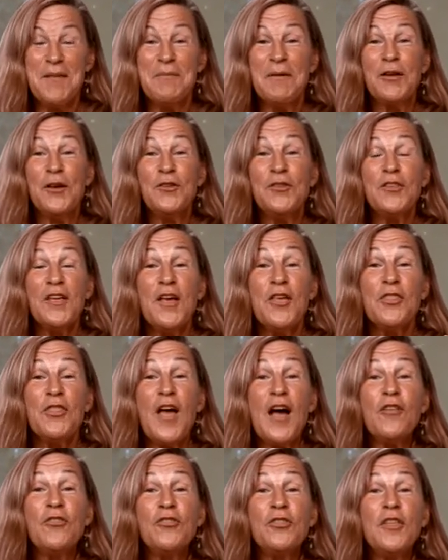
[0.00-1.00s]
Because
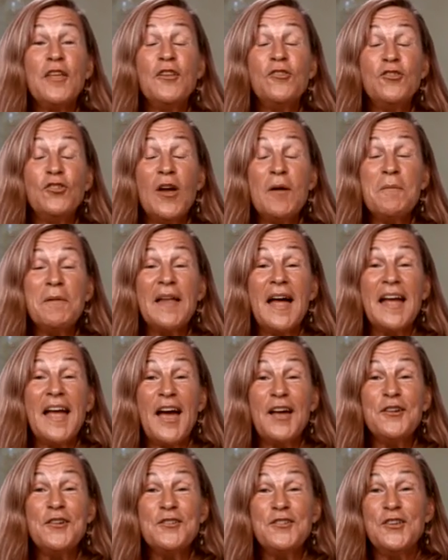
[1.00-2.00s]
that's the Gemini
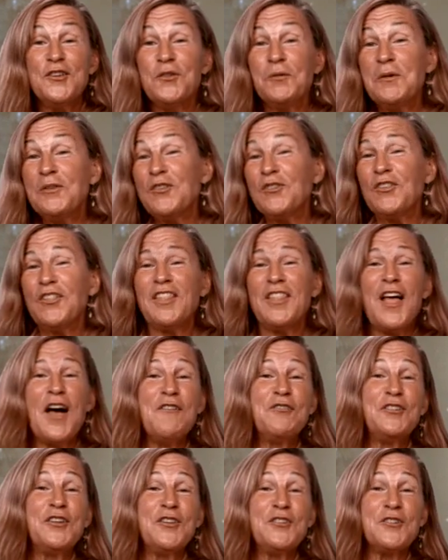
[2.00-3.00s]
energy, is we just
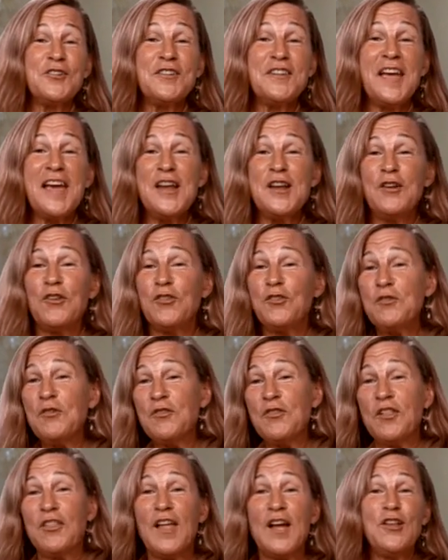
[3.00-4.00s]
love to entertain. And as soon
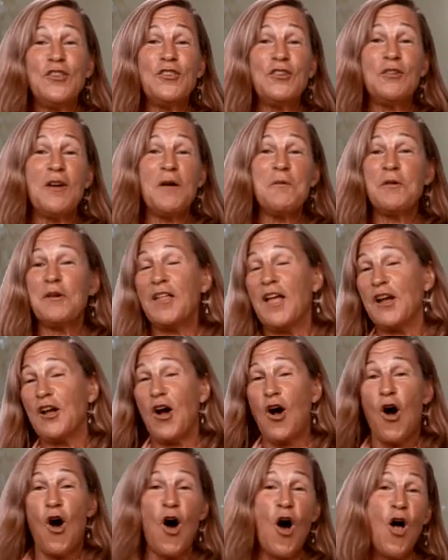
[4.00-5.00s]
as the lights are on, we're
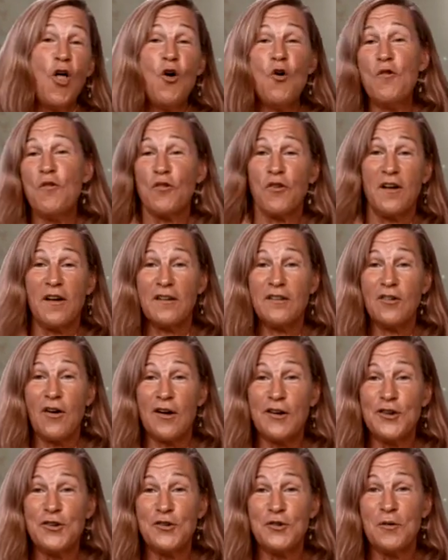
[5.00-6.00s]
like all over it,
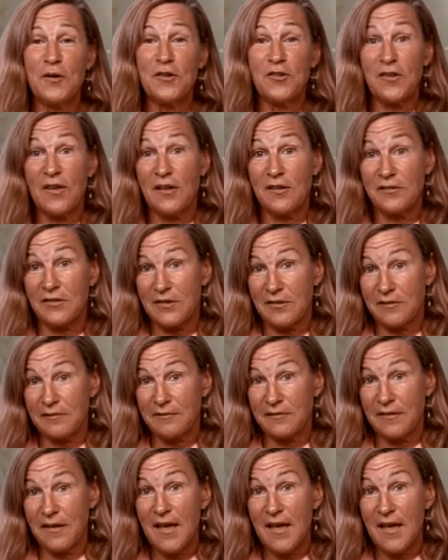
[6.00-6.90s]
talking to ourselves.